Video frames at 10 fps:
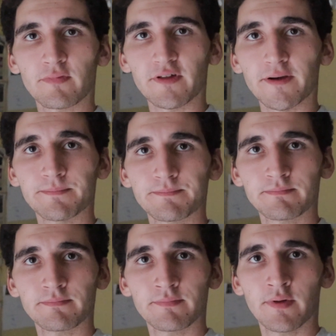So,
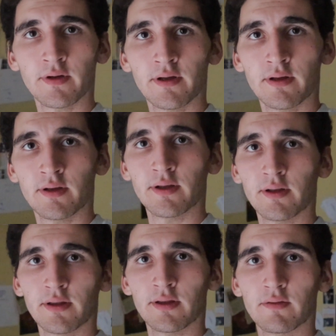
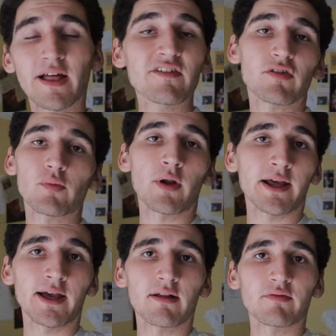that's just what
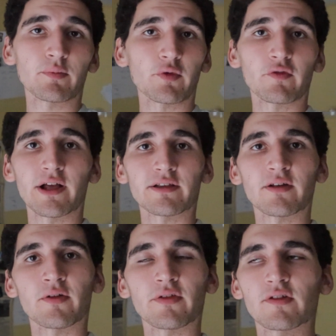I got from
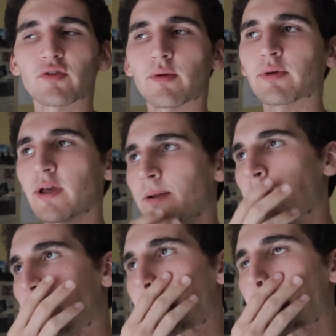reflecting on this trip again.